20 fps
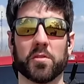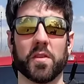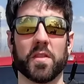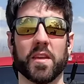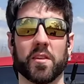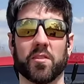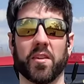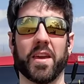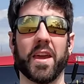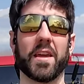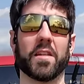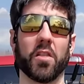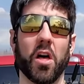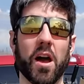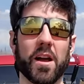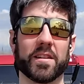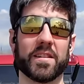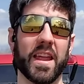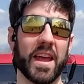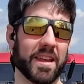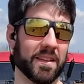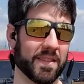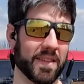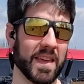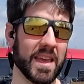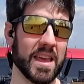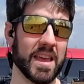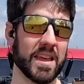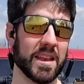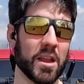to this, like a Glock
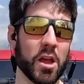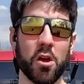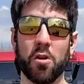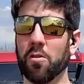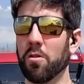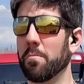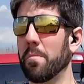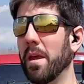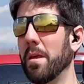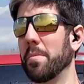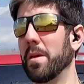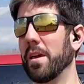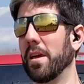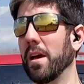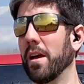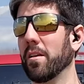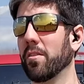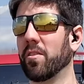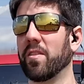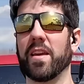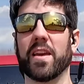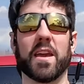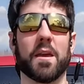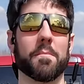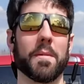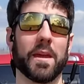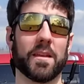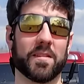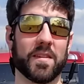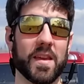19 or maybe a SIG
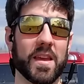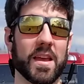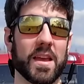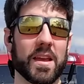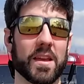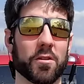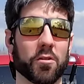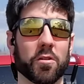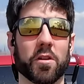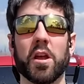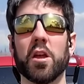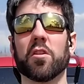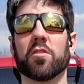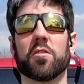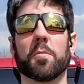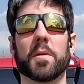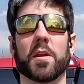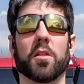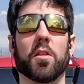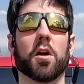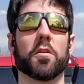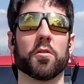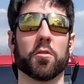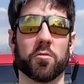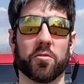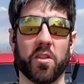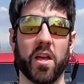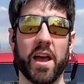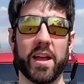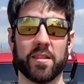M18 or something along
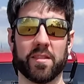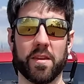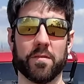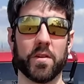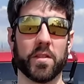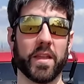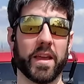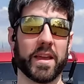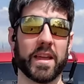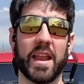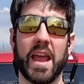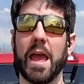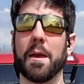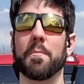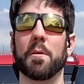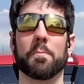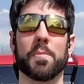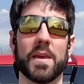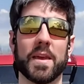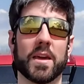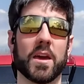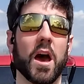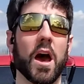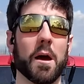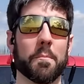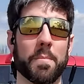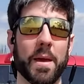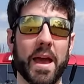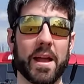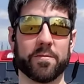those lines, even like an M&P
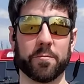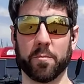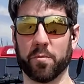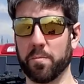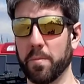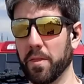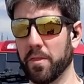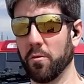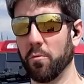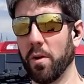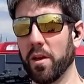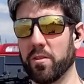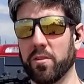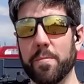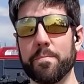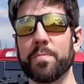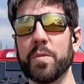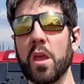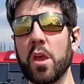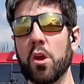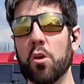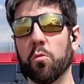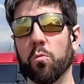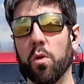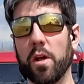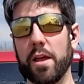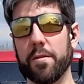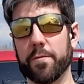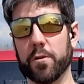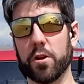Compact from Smith & Wesson.
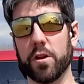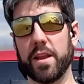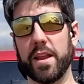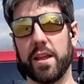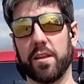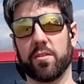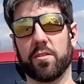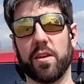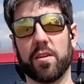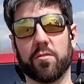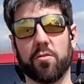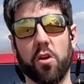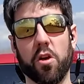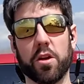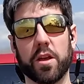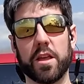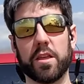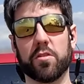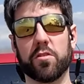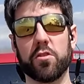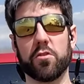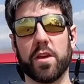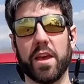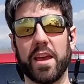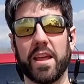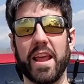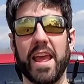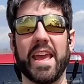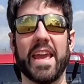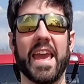Whatever it is, as long as you
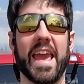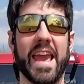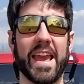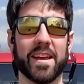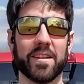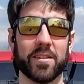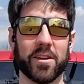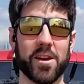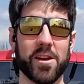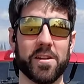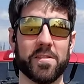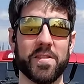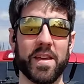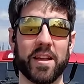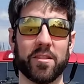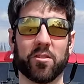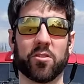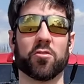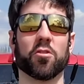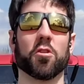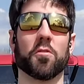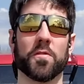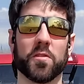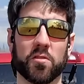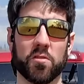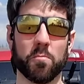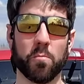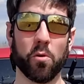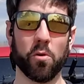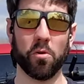get a handgun that's
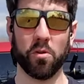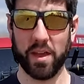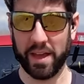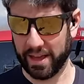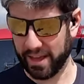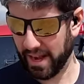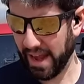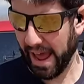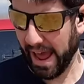serviceable and can